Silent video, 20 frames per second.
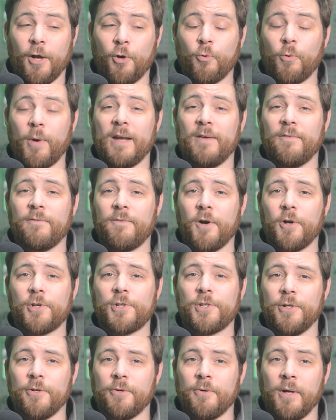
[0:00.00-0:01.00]
great
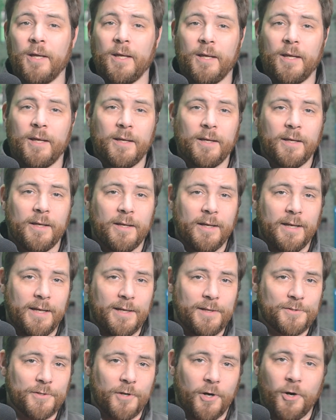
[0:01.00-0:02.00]
virtue
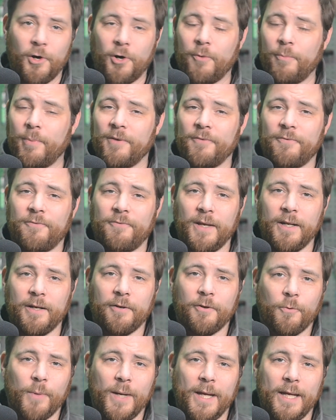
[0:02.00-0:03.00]
has all but
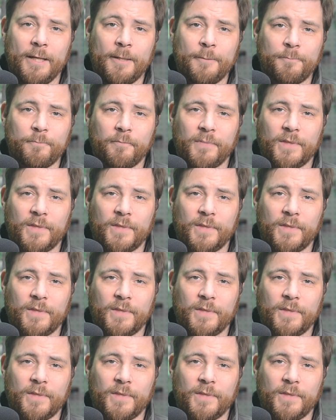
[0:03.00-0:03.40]
faded away,